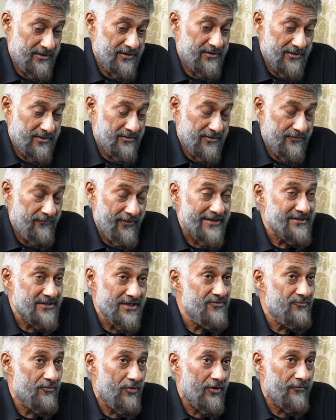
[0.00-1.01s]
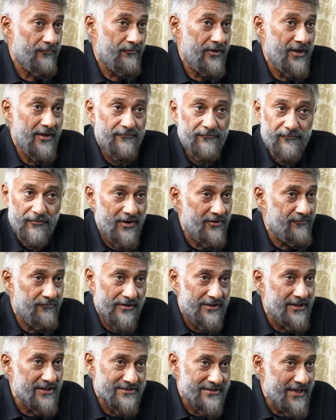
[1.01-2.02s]
in, in, the vaccine war, we have worked
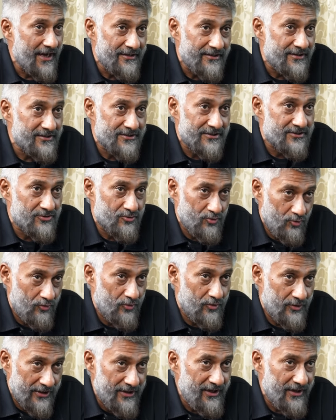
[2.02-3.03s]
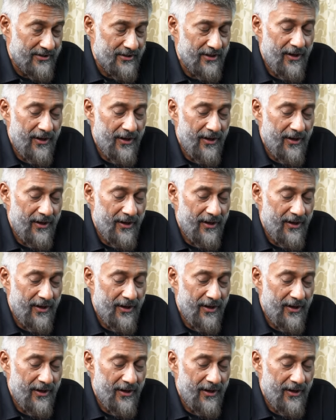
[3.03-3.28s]
with the scientists who did it.